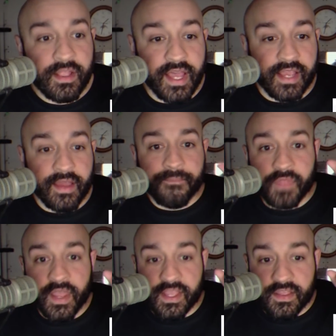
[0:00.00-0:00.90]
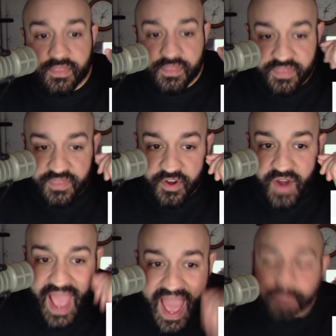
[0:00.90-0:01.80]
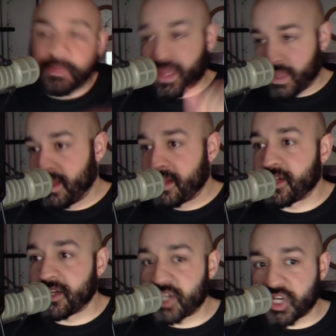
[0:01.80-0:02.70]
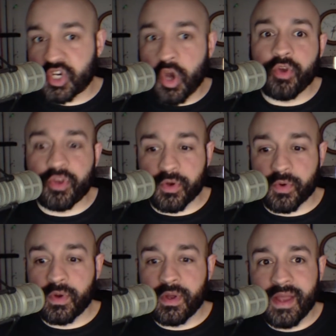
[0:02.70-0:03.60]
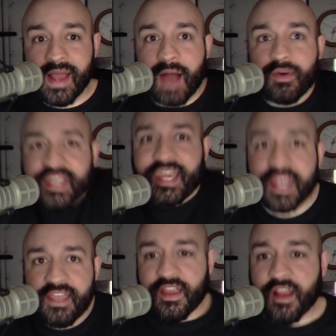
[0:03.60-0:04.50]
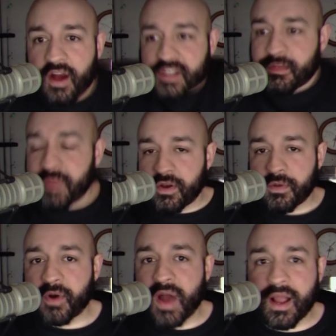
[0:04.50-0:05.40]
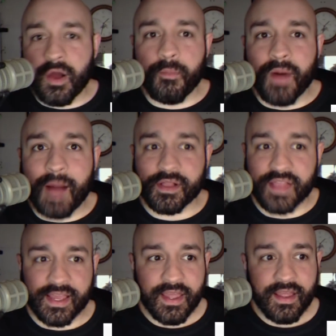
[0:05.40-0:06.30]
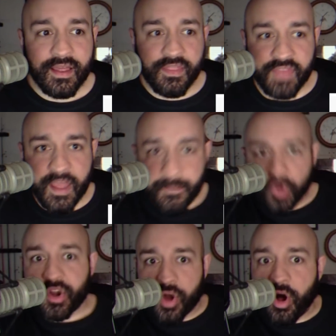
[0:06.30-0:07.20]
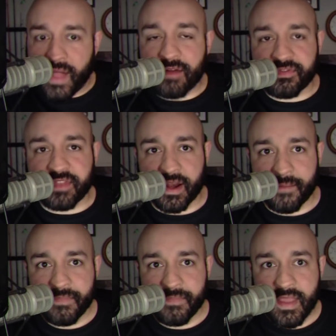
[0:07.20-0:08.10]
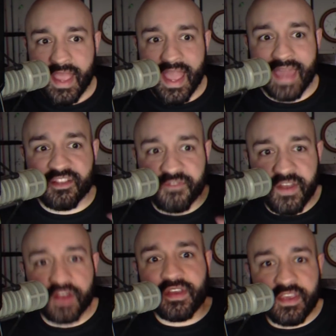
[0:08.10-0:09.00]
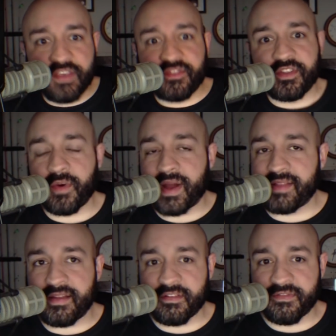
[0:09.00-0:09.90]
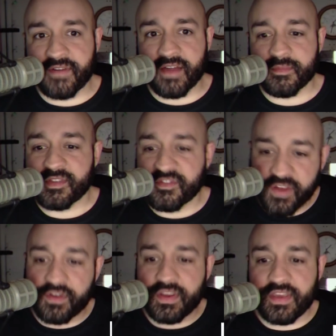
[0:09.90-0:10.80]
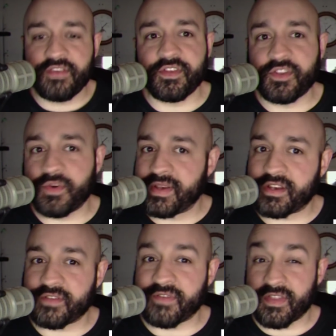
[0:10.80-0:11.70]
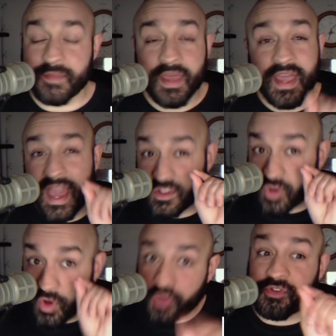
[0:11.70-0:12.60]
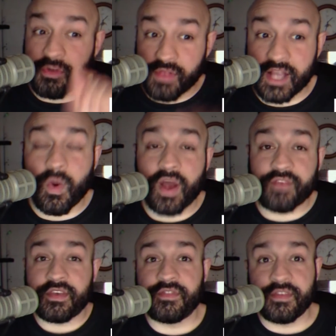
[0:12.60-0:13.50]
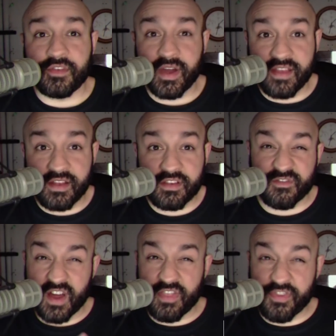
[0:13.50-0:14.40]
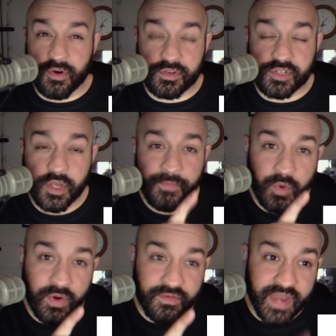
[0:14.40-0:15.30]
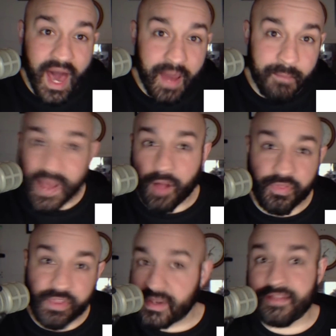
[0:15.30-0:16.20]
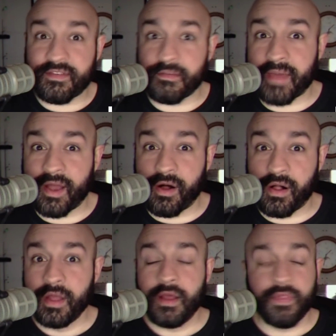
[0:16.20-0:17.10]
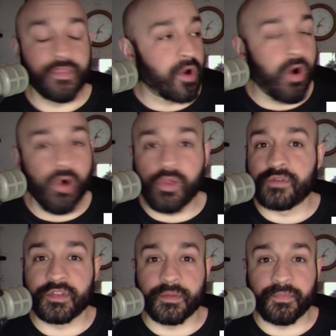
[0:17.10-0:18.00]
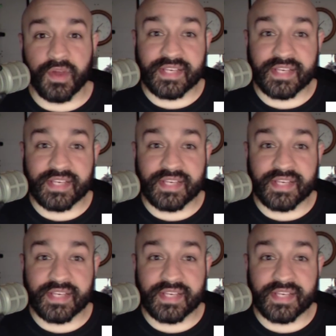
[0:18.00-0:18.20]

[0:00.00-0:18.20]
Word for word: Like like they're happy to to show you how giddy they are to meet Barack Obama. Like they put it all out there. And it's very easy to identify them. It's very easy to identify them. And it's also likewise easy to identify those who have not bowed the knee to Baal. They're all over the place.